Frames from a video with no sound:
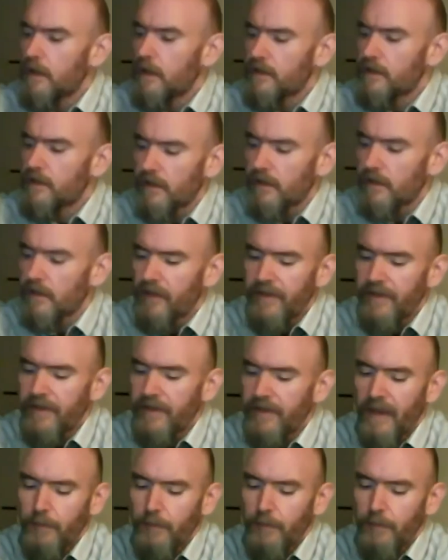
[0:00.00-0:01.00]
So
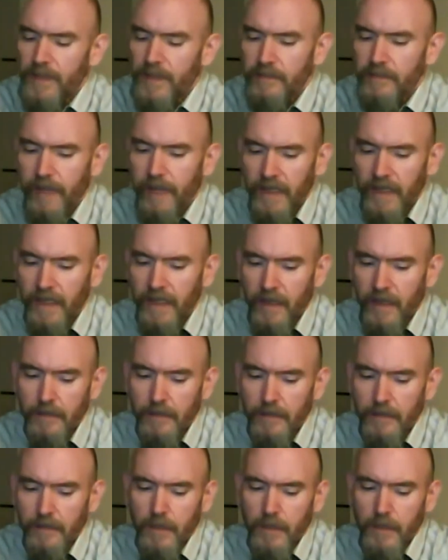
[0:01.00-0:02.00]
Levittown,
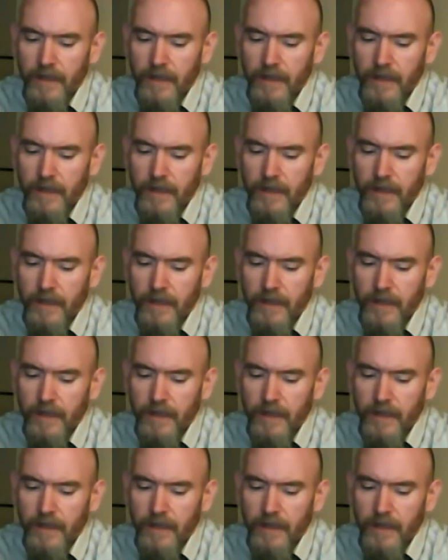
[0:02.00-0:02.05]
Pennsylvania